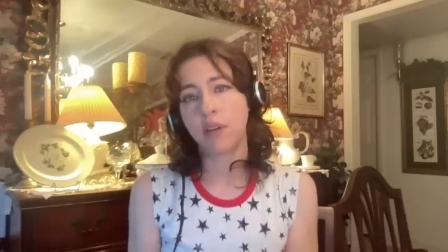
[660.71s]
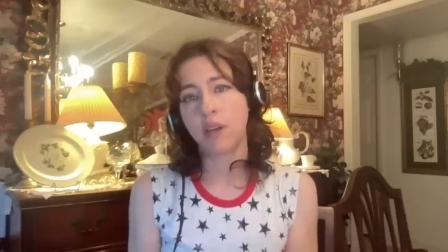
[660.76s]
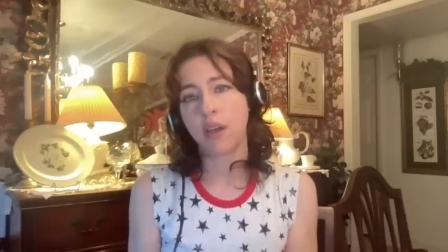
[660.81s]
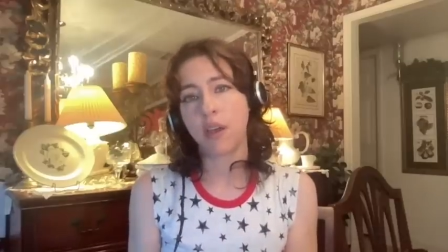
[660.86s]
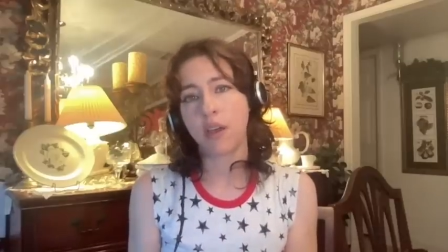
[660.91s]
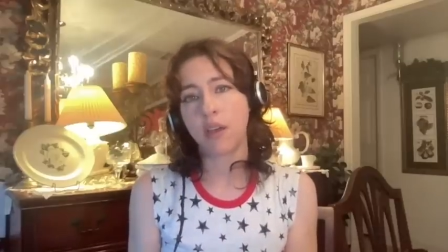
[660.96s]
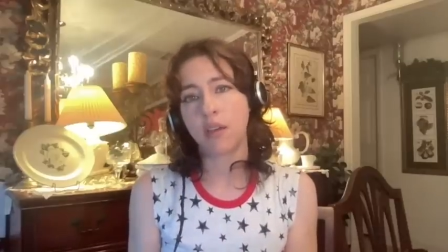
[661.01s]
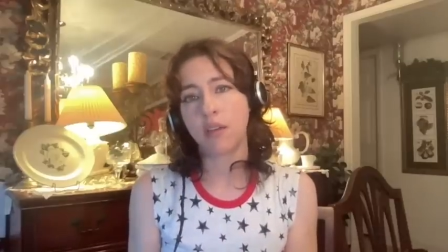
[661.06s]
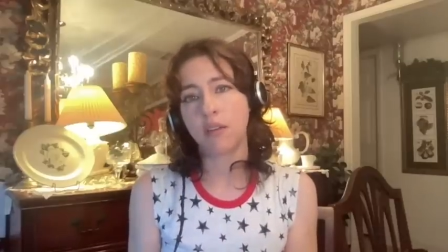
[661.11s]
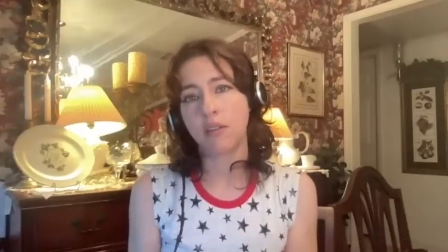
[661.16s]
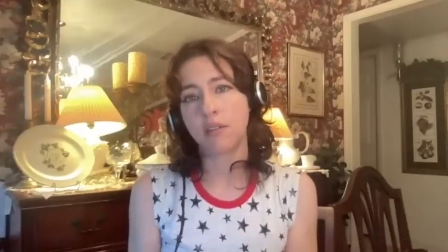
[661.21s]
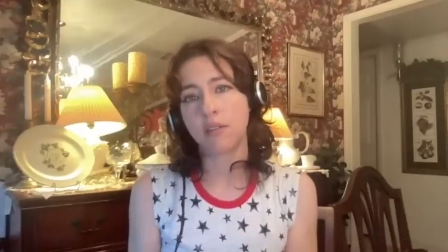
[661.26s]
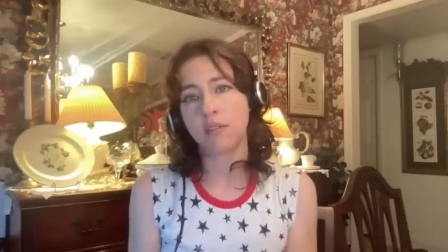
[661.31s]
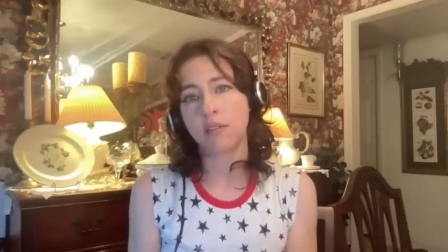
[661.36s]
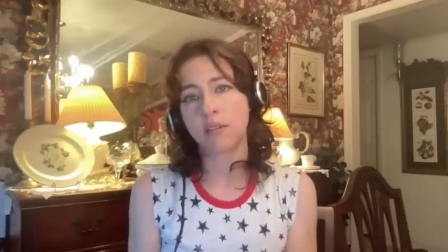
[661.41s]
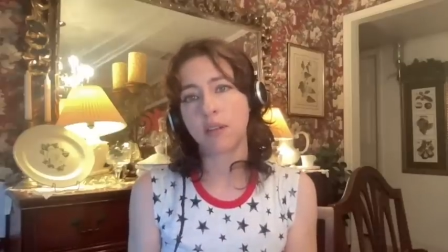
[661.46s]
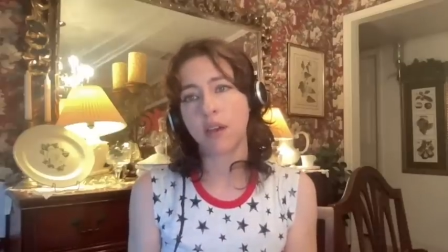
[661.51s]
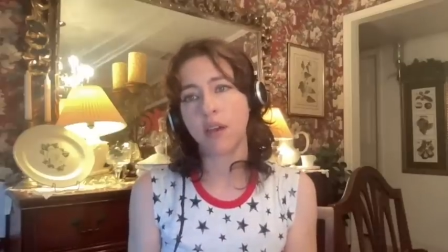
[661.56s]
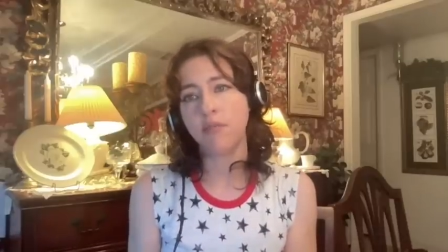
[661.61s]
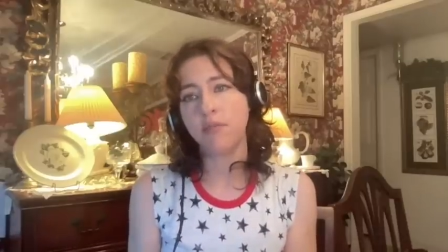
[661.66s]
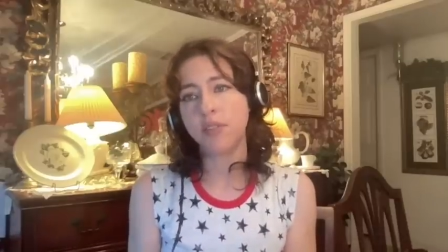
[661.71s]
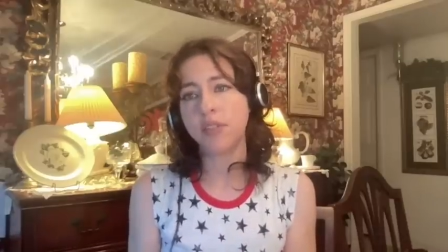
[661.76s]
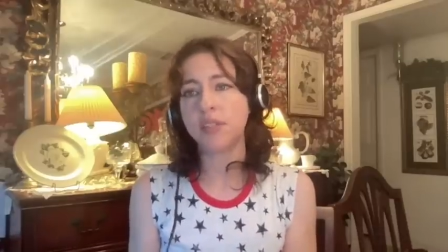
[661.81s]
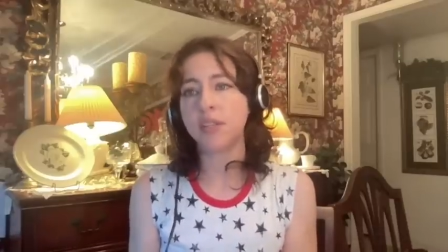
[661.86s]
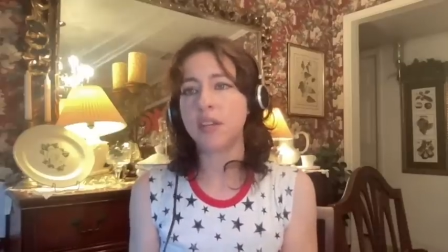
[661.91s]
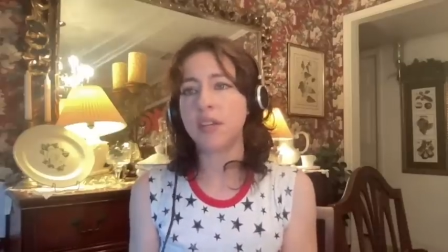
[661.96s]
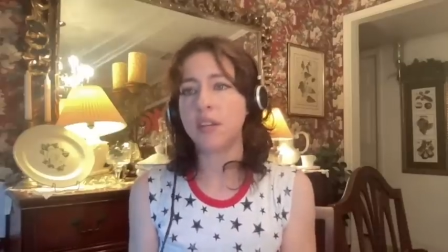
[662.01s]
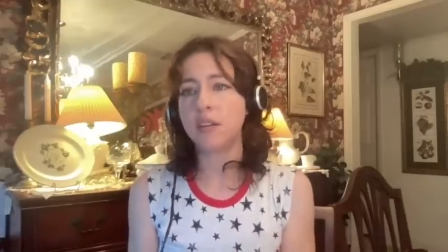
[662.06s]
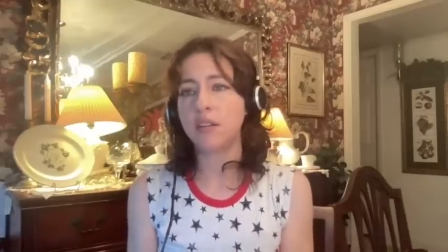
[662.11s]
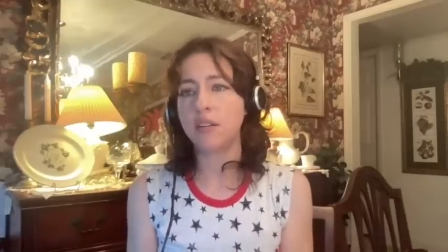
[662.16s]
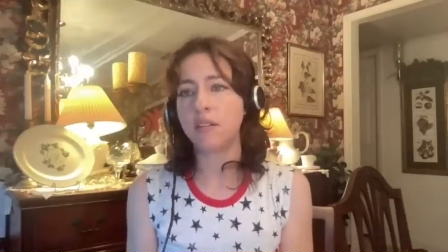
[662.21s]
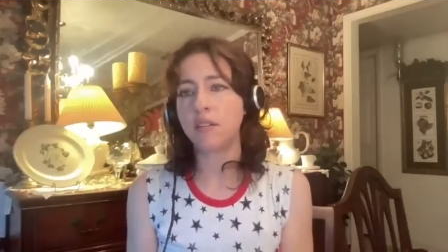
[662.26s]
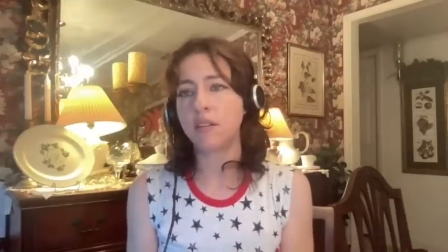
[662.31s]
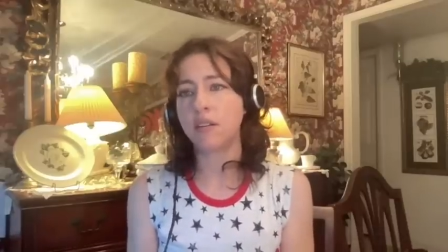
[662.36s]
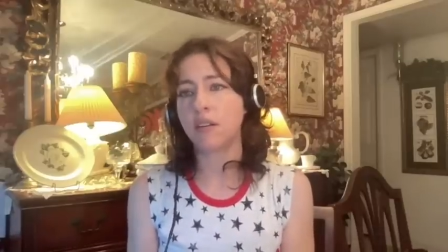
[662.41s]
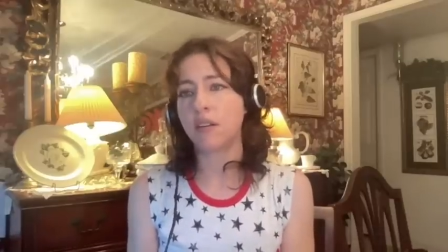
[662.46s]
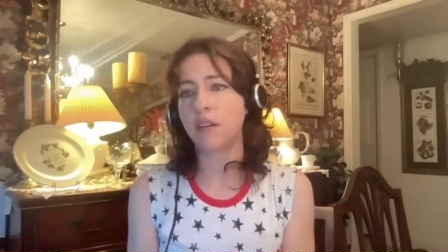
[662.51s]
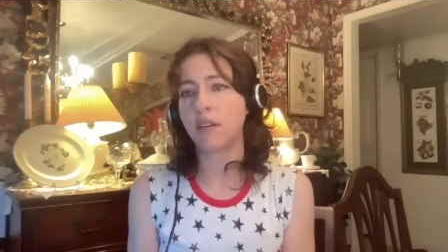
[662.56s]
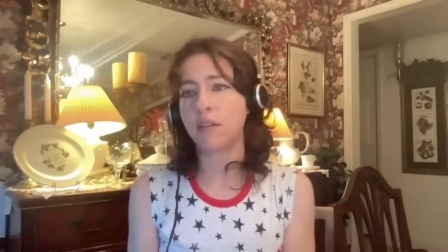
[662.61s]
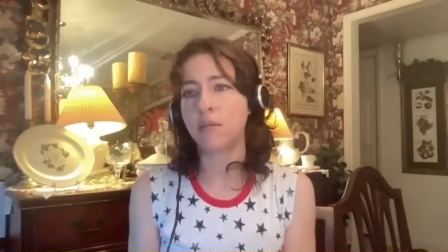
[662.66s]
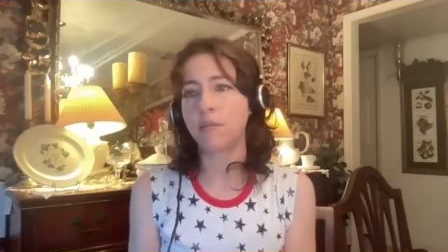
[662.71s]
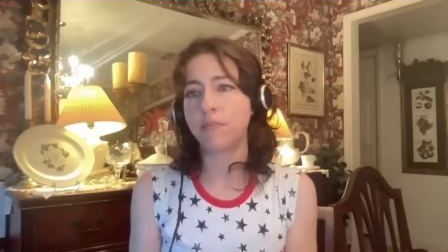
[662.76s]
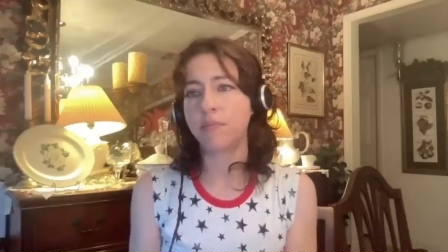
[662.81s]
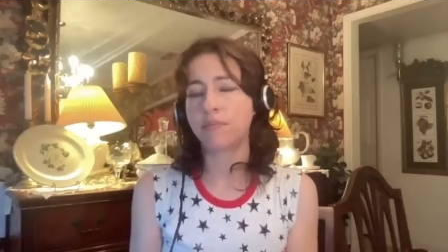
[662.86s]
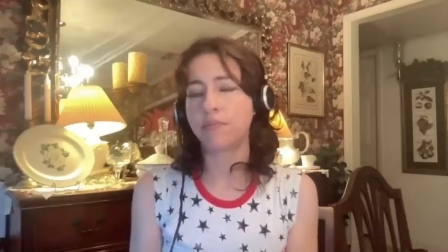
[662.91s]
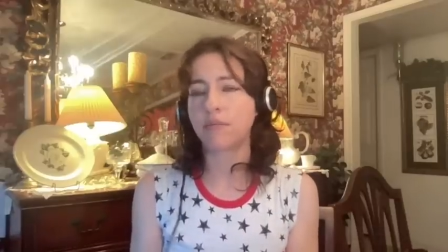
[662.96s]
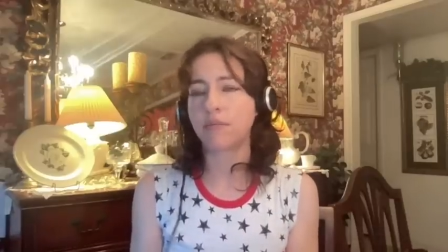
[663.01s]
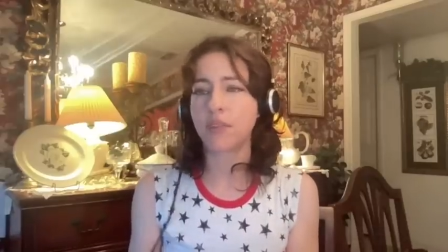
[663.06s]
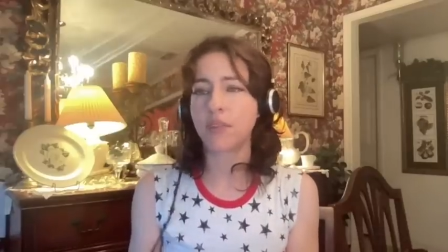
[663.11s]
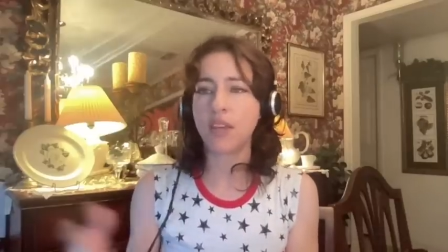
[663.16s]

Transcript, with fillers: and I've seen um,